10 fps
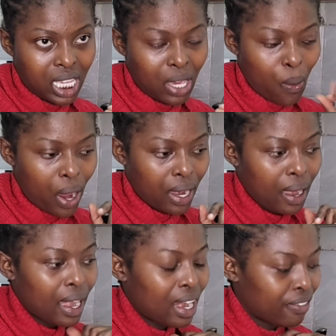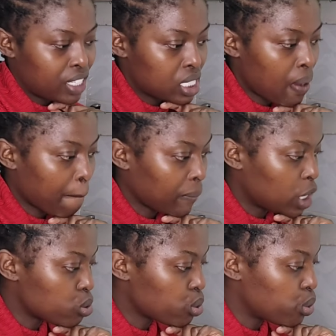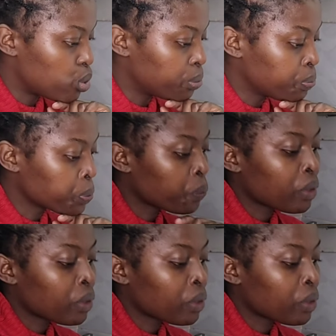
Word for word: A one, love it. So